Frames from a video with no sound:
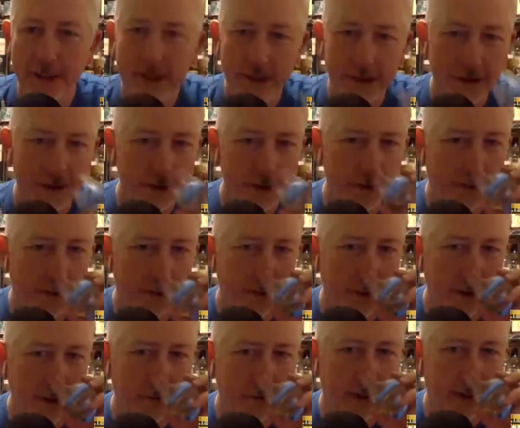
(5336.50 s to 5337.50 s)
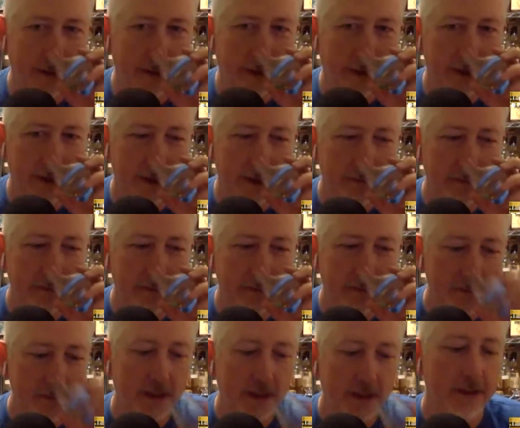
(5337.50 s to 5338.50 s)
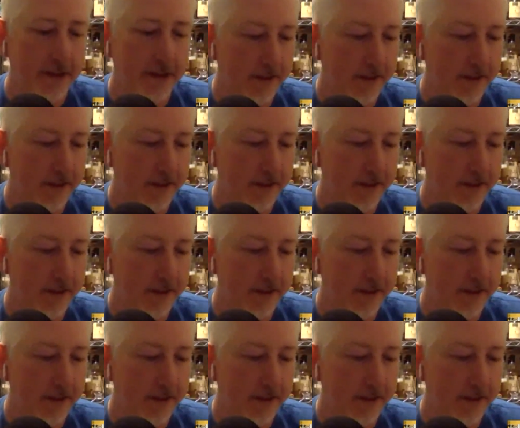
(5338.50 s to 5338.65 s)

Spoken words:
on the Lafroig 5, actually. I haven't